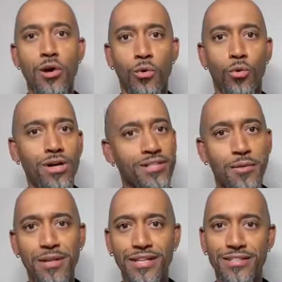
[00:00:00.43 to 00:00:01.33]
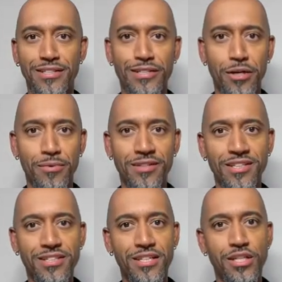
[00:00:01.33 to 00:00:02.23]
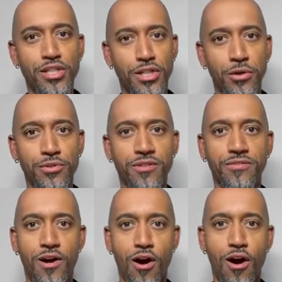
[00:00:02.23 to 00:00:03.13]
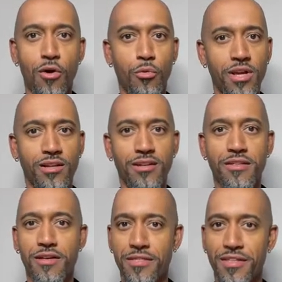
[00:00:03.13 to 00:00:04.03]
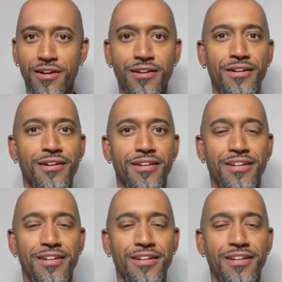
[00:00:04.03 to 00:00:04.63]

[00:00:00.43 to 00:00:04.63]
What's up, ladies and gentlemen? This is Joseph R. Wheeler III,